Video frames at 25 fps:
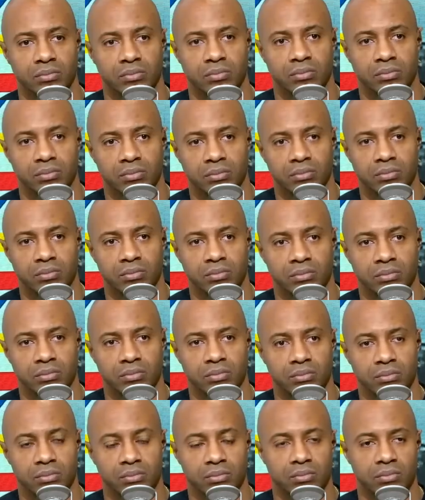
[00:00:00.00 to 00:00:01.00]

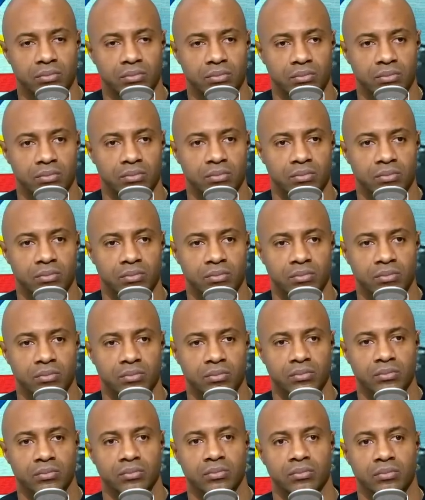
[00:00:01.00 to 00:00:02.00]

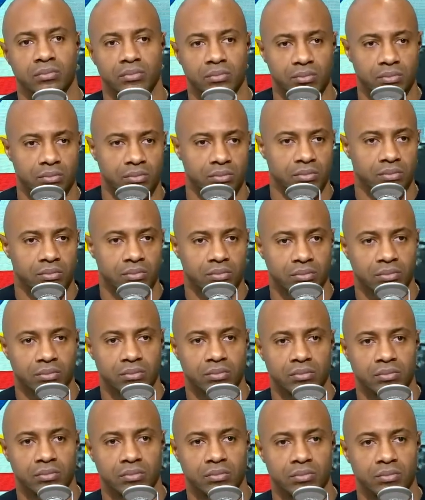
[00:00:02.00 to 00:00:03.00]

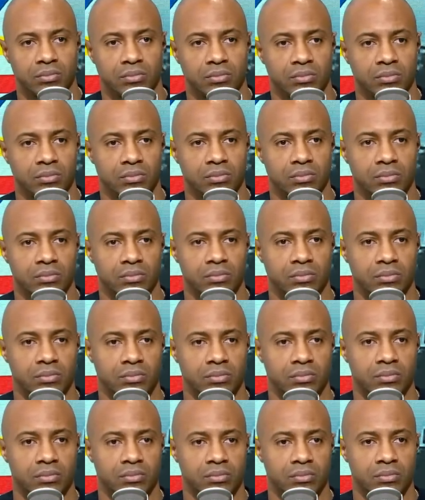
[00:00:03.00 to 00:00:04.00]

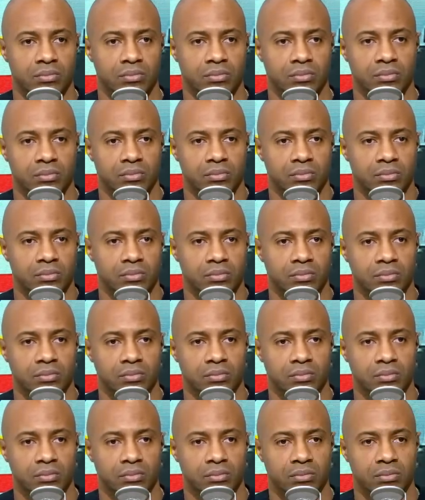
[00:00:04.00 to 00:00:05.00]

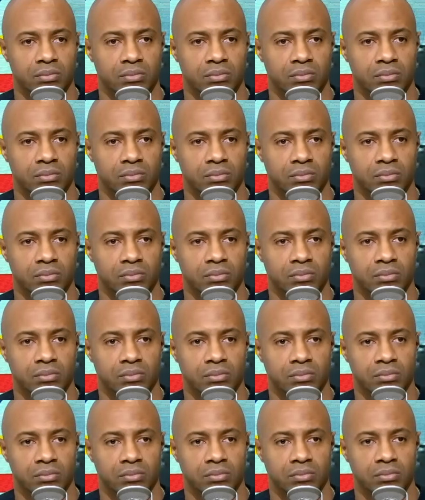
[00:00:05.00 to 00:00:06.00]

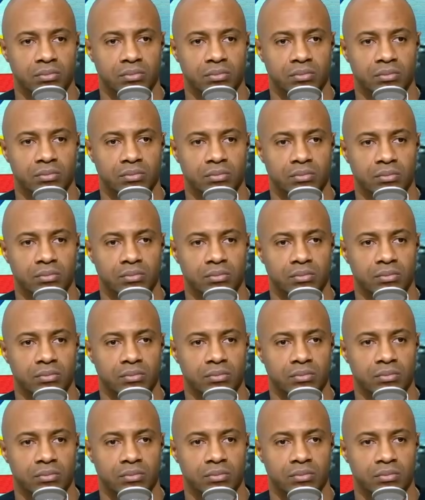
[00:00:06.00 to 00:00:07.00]

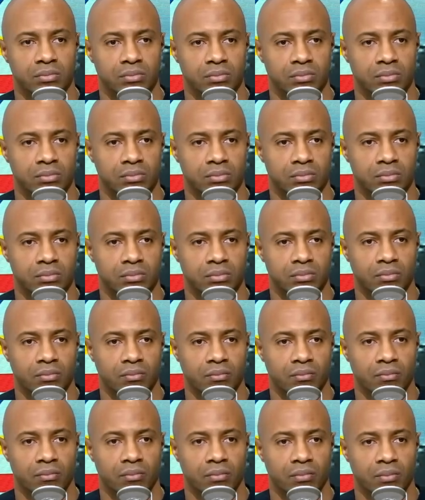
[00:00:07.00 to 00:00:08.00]
This person isn't speaking.